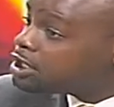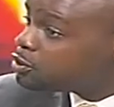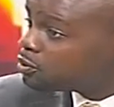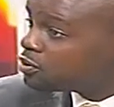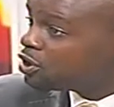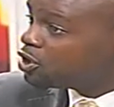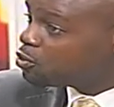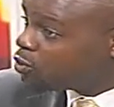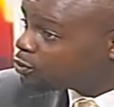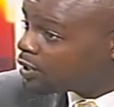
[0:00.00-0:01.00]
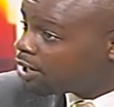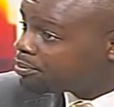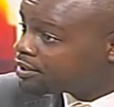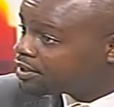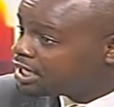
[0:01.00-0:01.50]
you what will
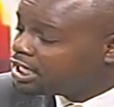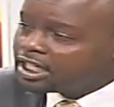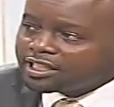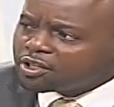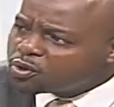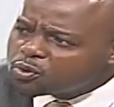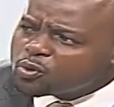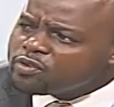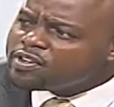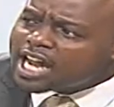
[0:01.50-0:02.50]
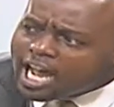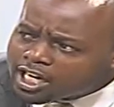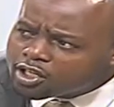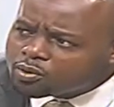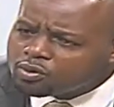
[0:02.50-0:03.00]
happen. There are those who even
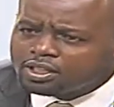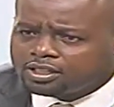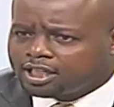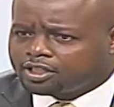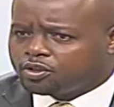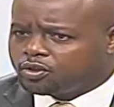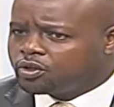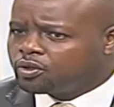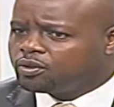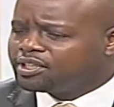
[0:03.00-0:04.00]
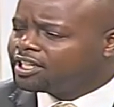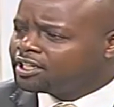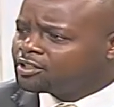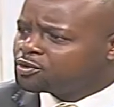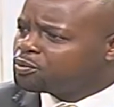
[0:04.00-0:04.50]
argue that, you know,
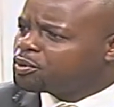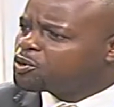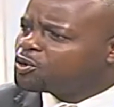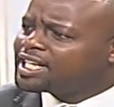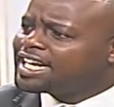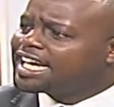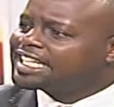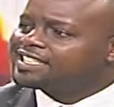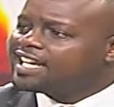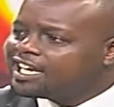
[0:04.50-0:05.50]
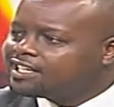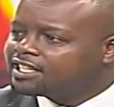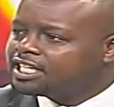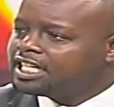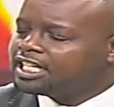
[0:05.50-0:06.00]
the Supreme Court can extend
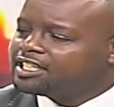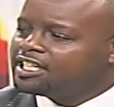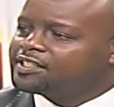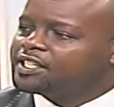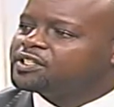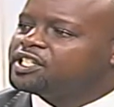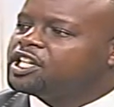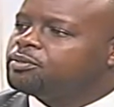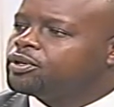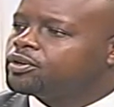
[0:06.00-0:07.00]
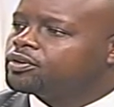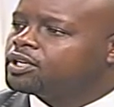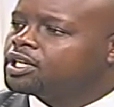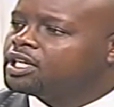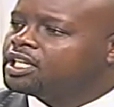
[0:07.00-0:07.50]
the 60-day period.
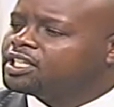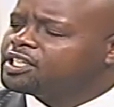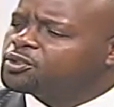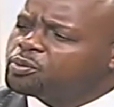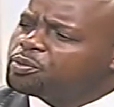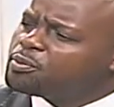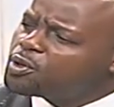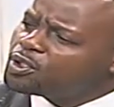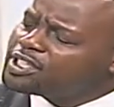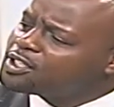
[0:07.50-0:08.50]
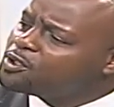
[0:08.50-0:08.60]
The Supreme Court does